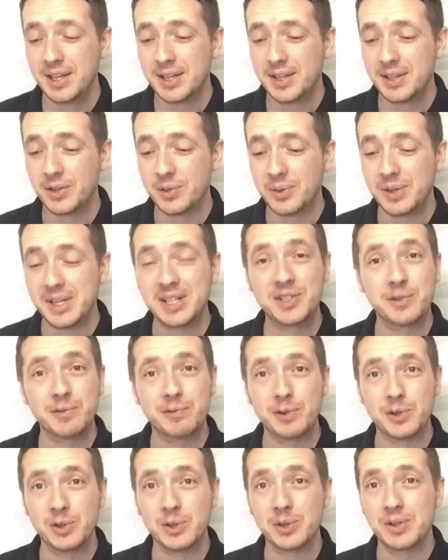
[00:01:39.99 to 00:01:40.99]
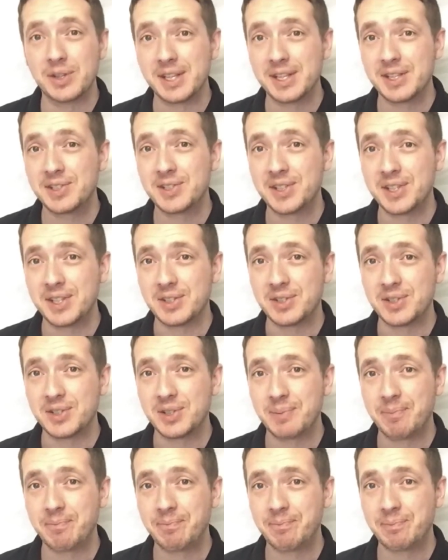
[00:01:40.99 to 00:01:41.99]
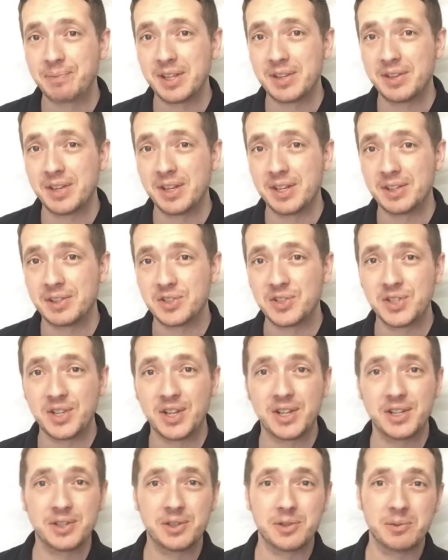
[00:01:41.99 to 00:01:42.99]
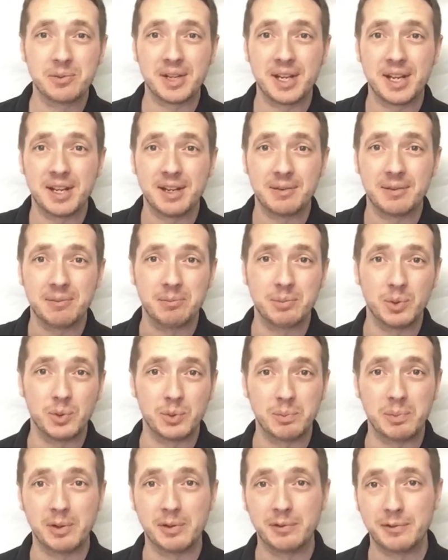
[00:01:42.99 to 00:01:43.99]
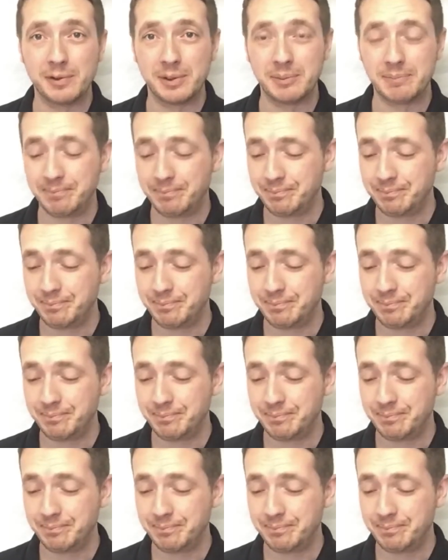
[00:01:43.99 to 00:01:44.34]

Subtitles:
The reason for doing this is that the standard bolt buffer,